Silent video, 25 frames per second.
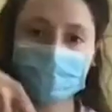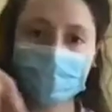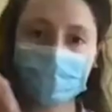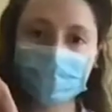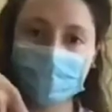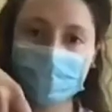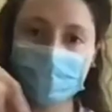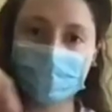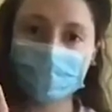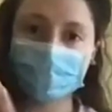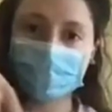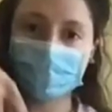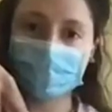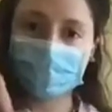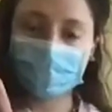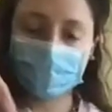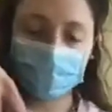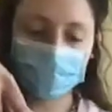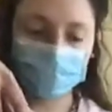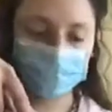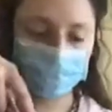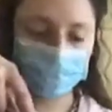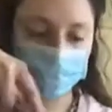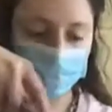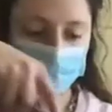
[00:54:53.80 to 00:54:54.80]
like a
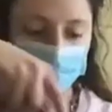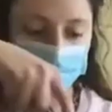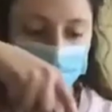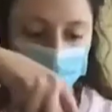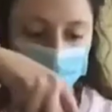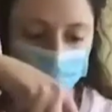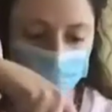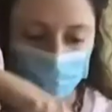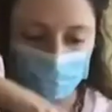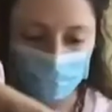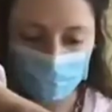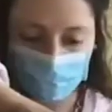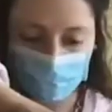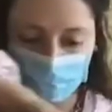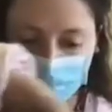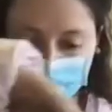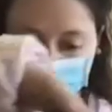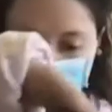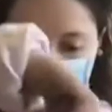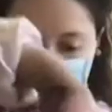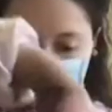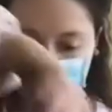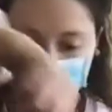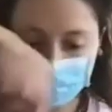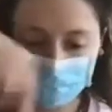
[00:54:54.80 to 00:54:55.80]
spoon. I
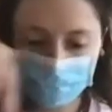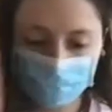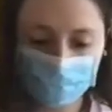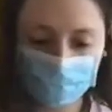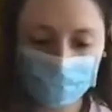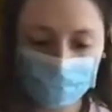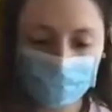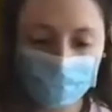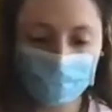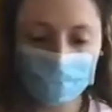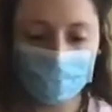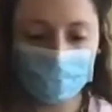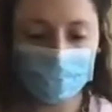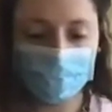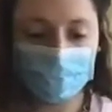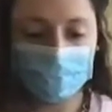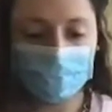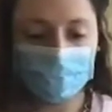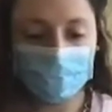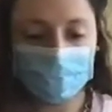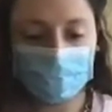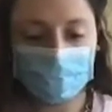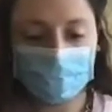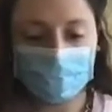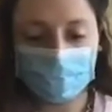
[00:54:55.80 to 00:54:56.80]
oops,
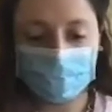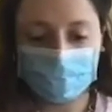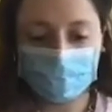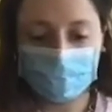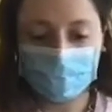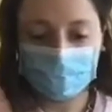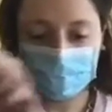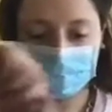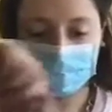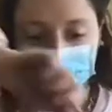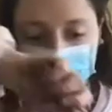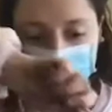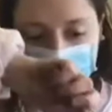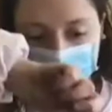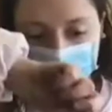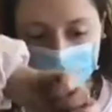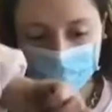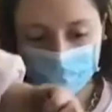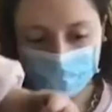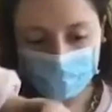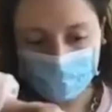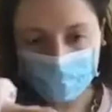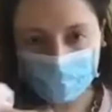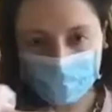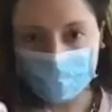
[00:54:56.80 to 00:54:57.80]
I just
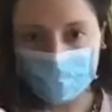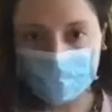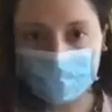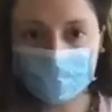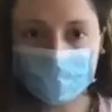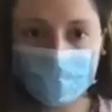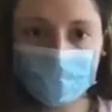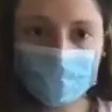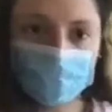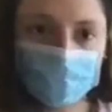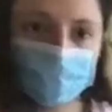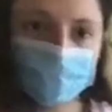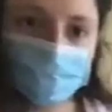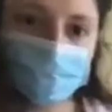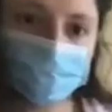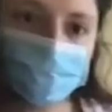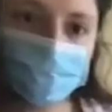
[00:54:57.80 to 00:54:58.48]
I grab it